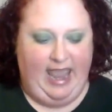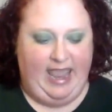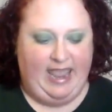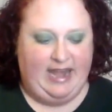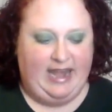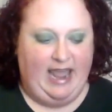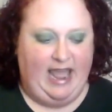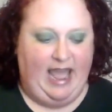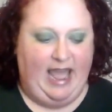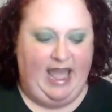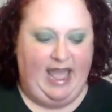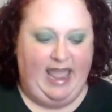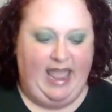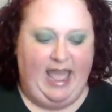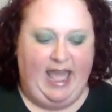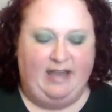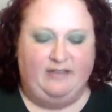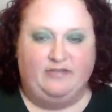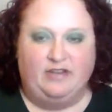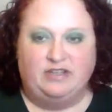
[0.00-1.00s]
And
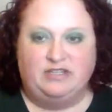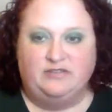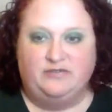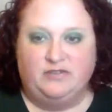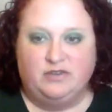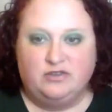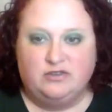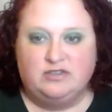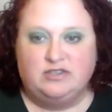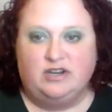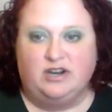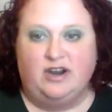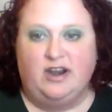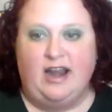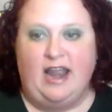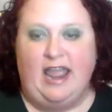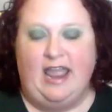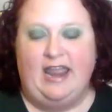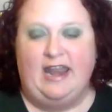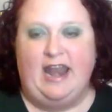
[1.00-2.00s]
I have a
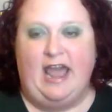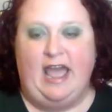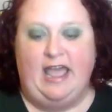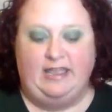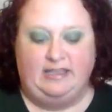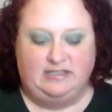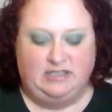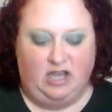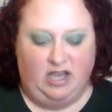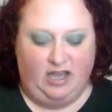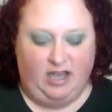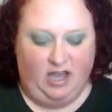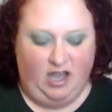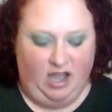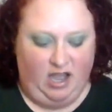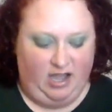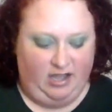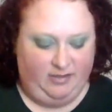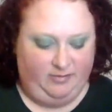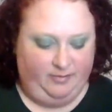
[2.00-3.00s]
diffuser, and I saw
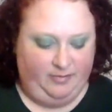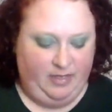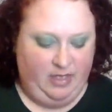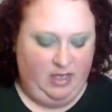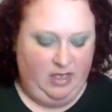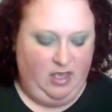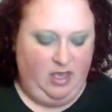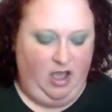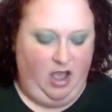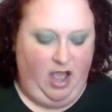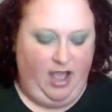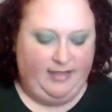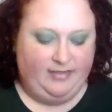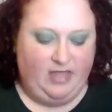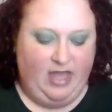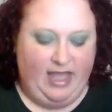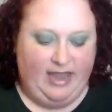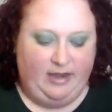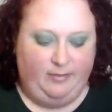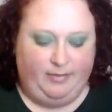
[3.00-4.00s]

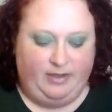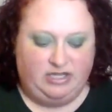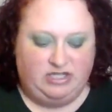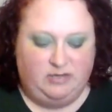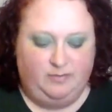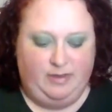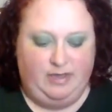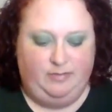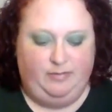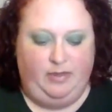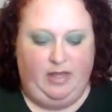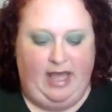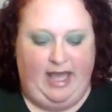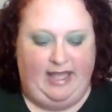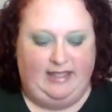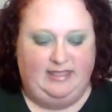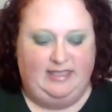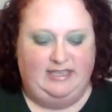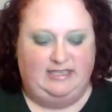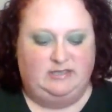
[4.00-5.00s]
online a bunch of people
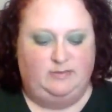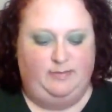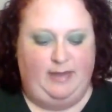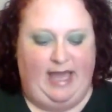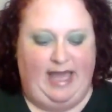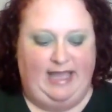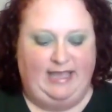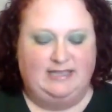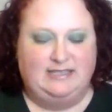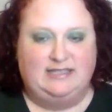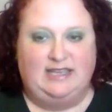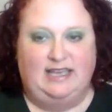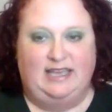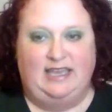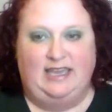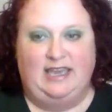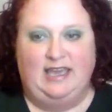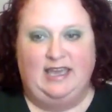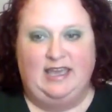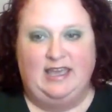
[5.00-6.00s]
had these bags
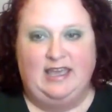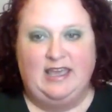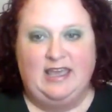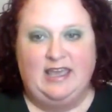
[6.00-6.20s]
like